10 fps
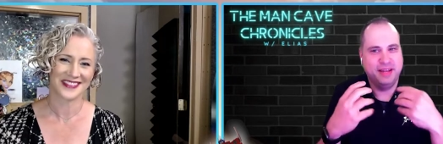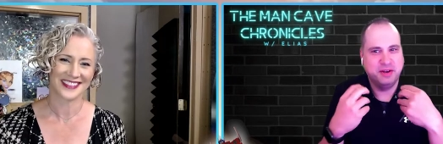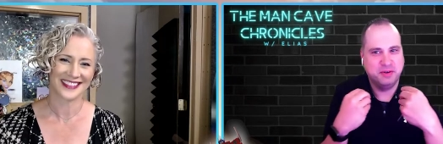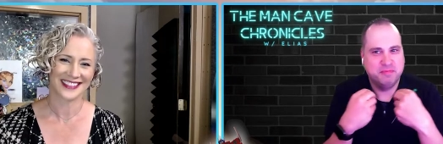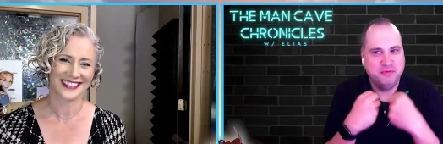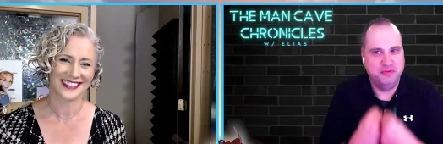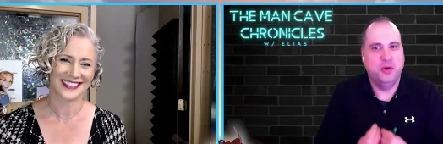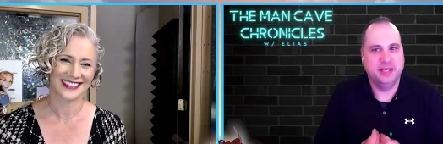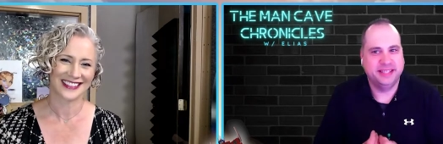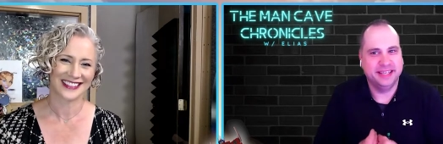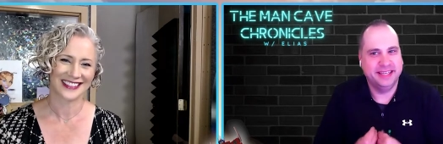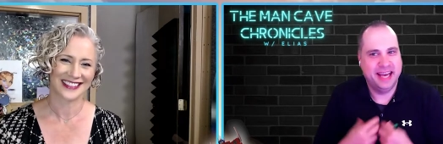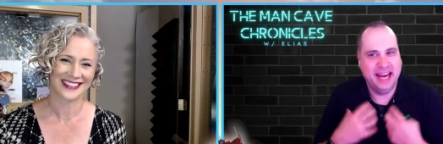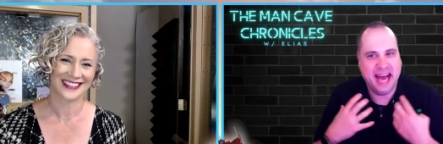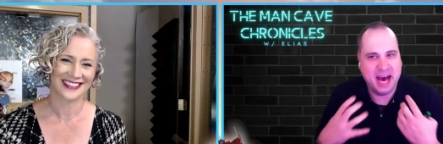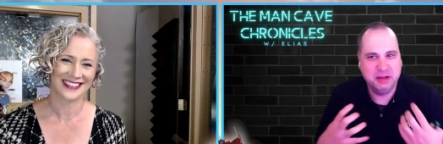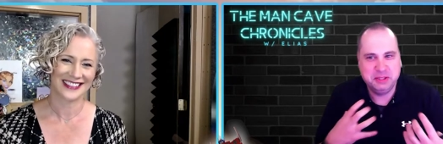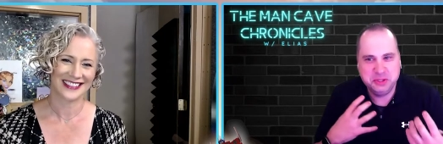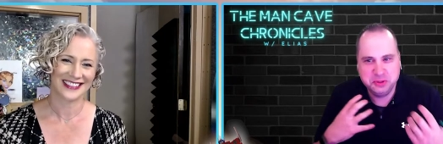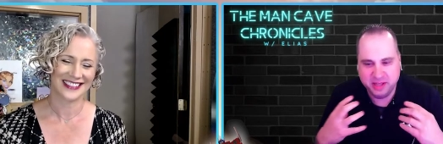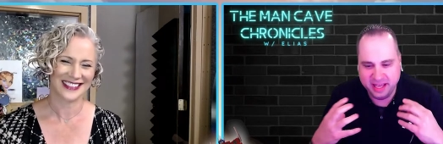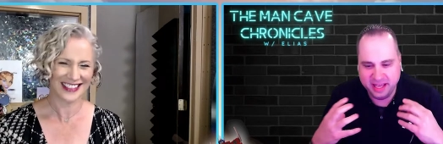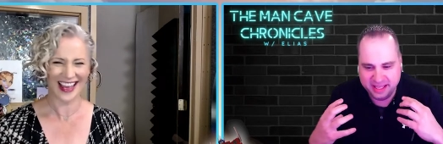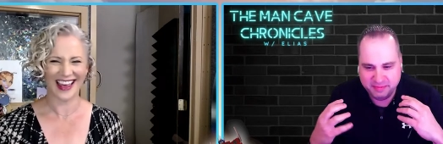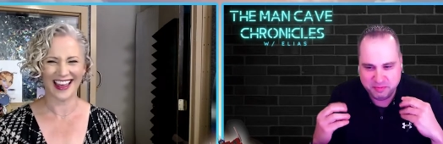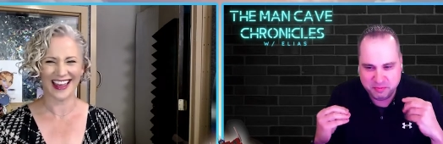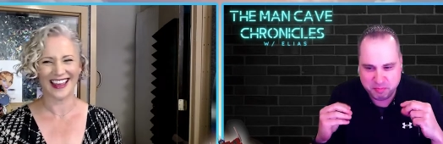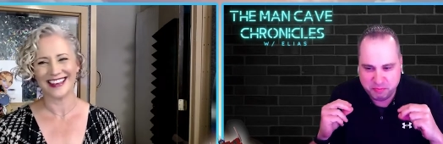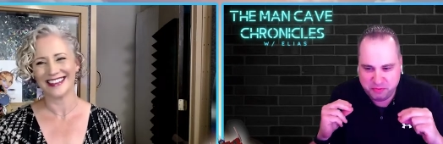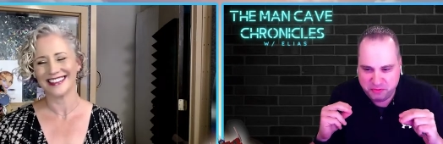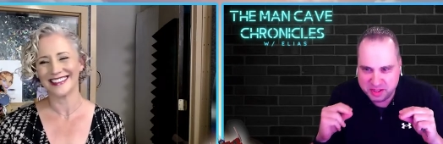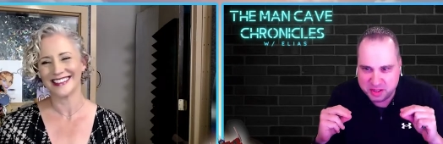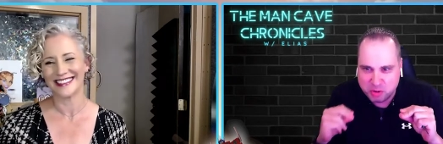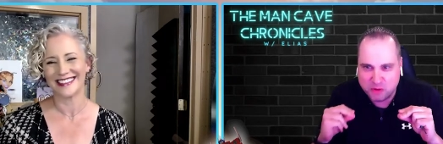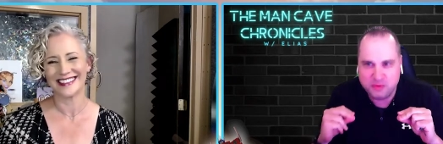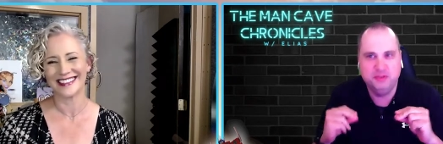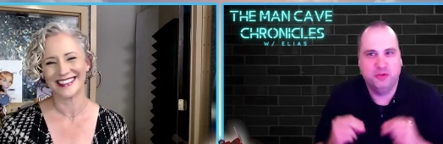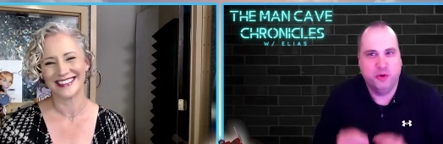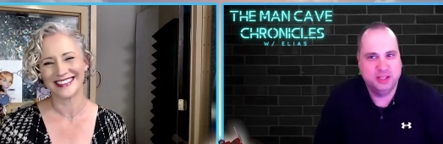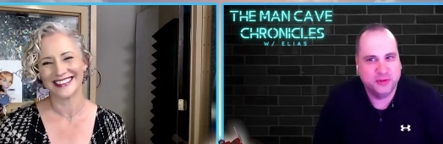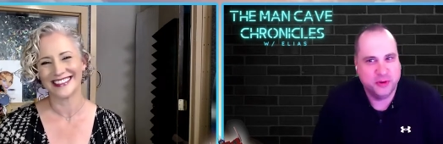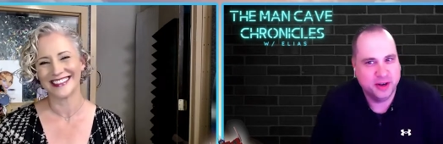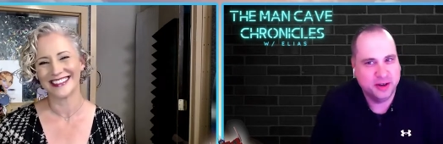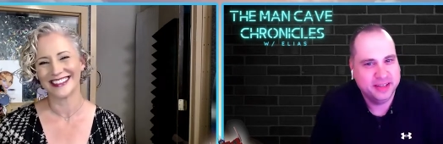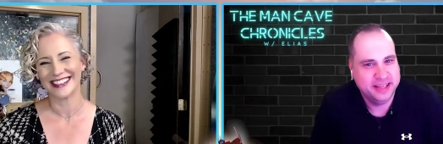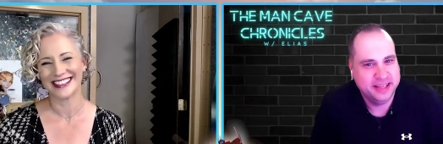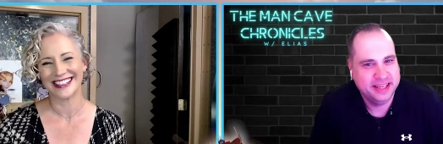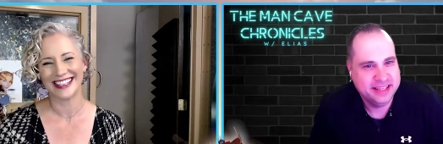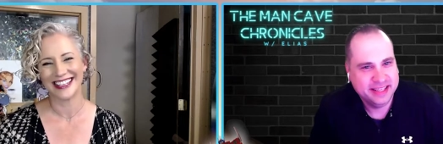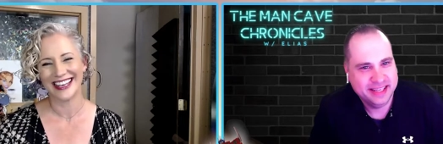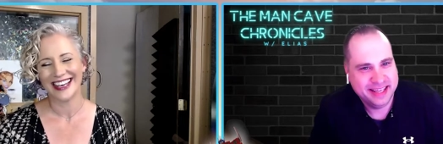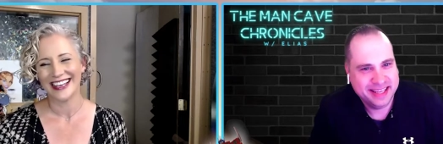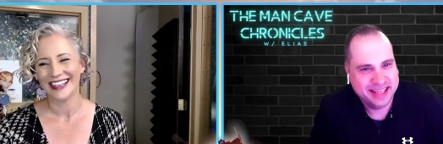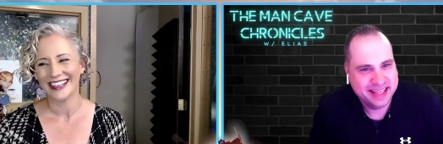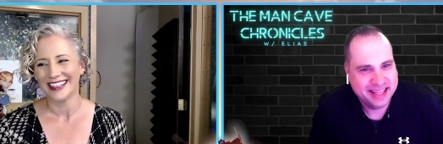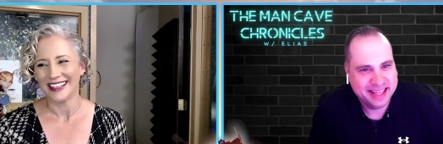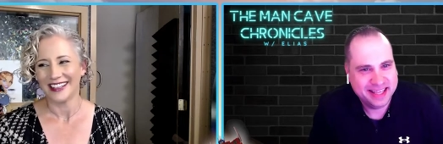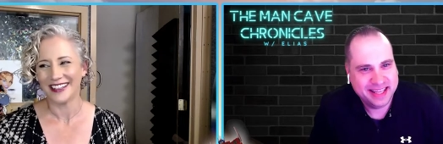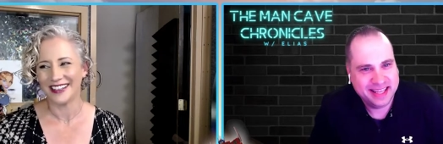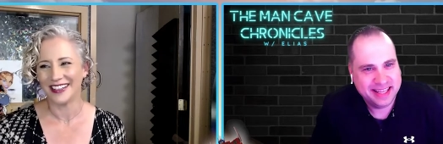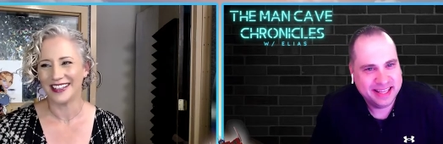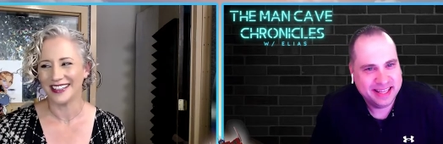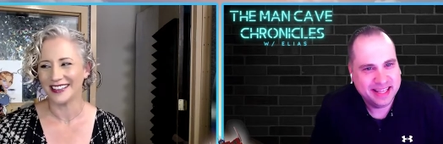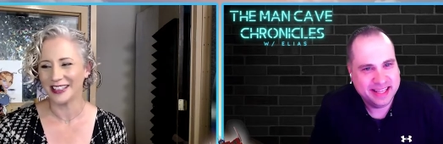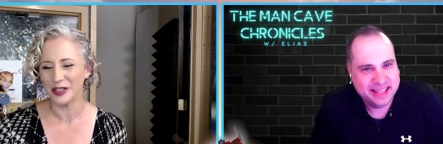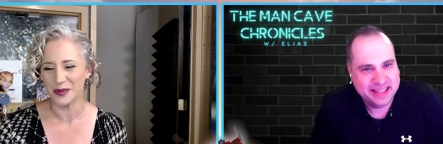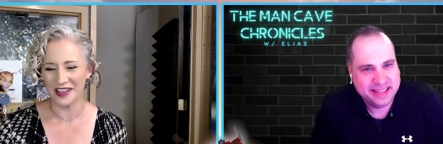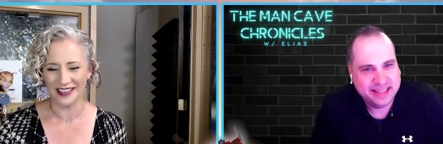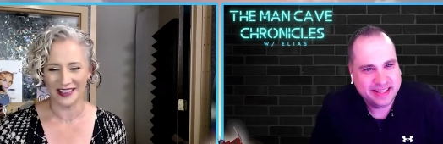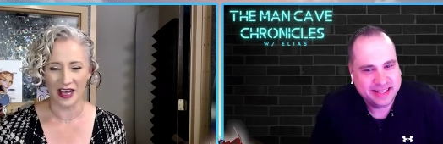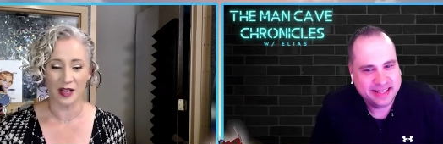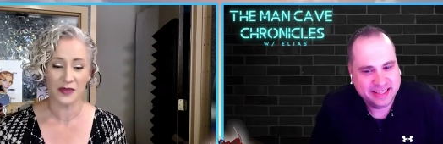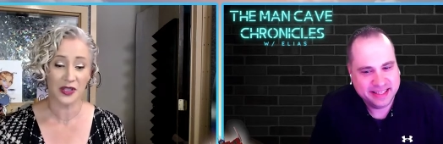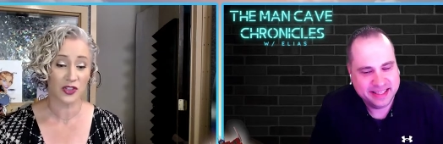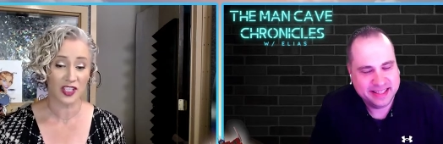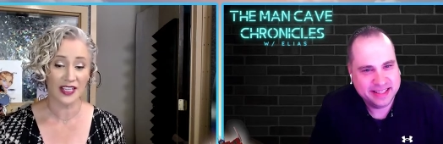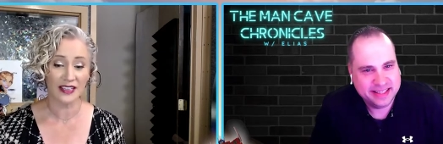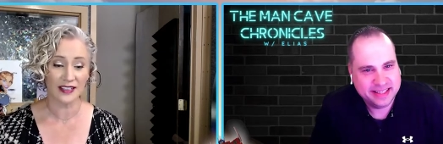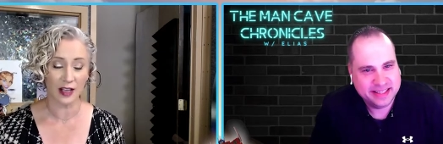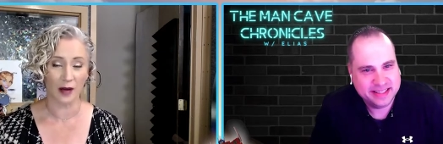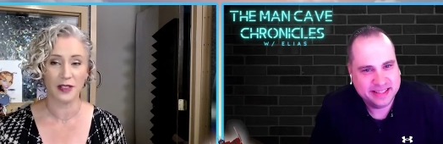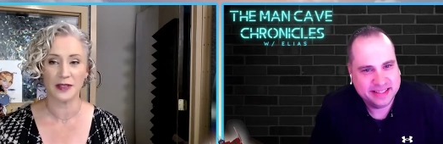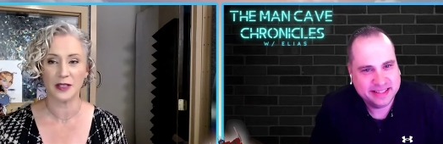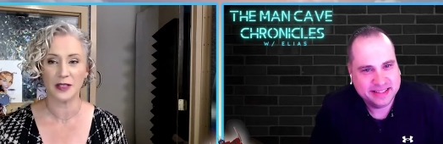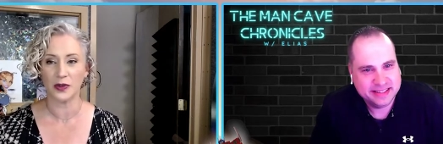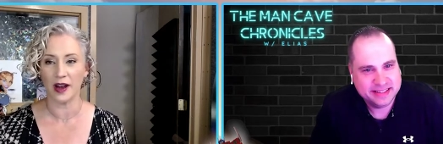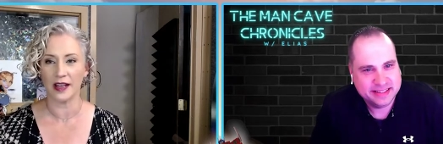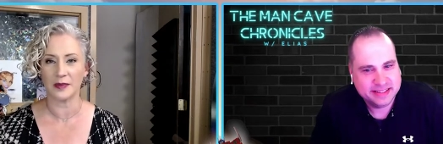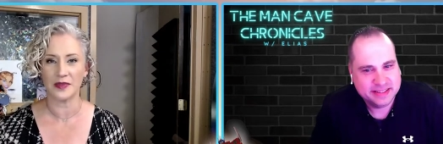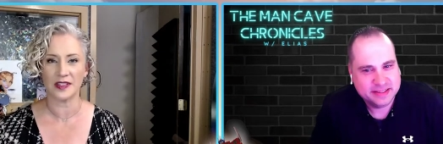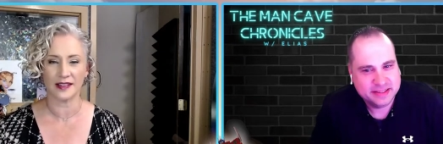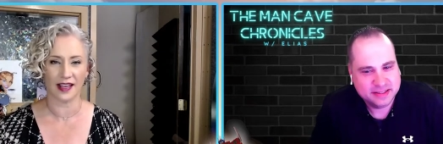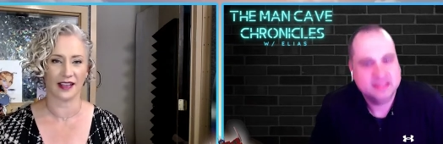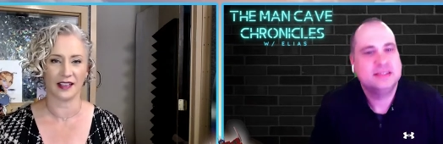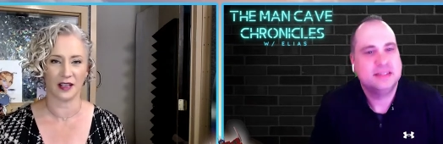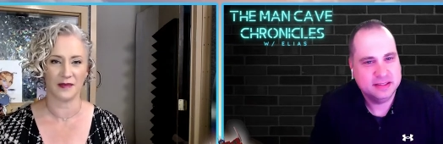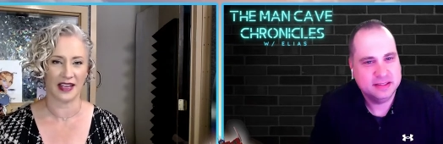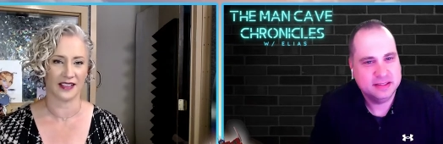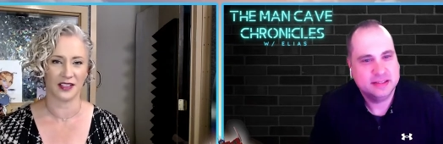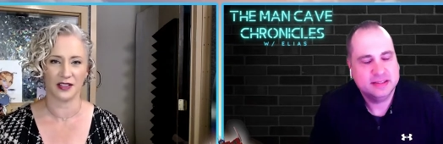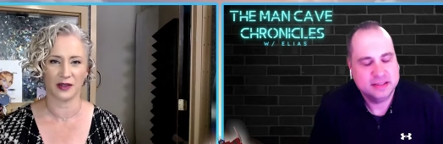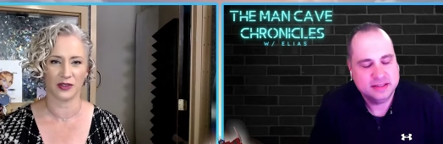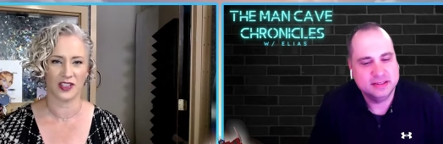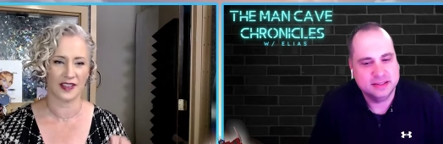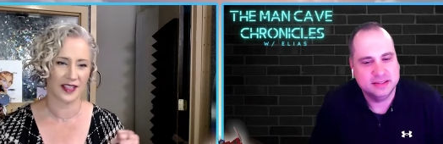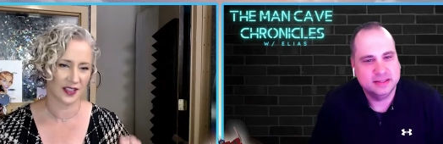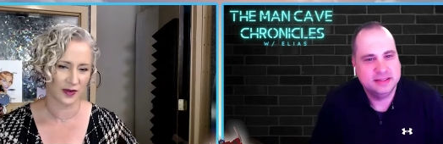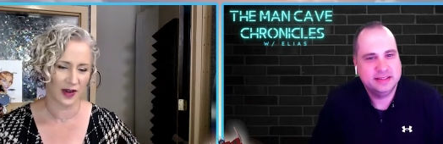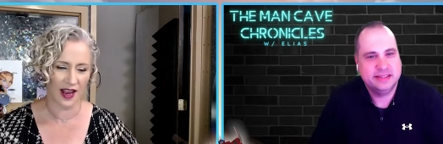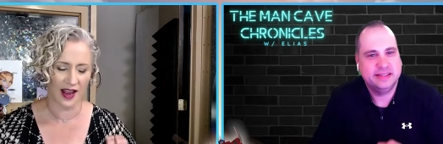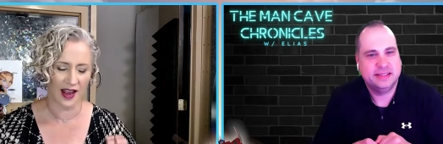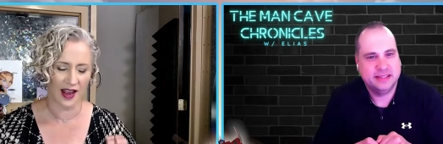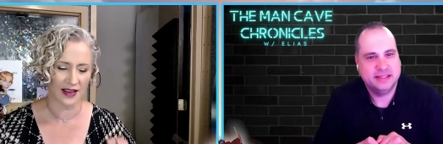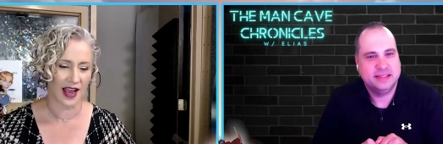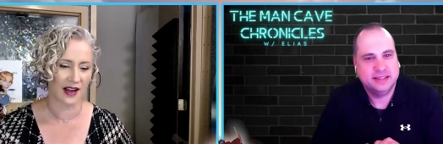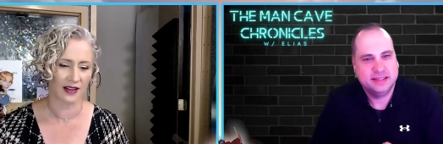Speaker 1: that you're voicing, and how did you like fit the perfect voice for it?
Speaker 2: Uh, Elita One. Um, so she is Optimus Prime's second in command. You know, she's mm. his right hand gal,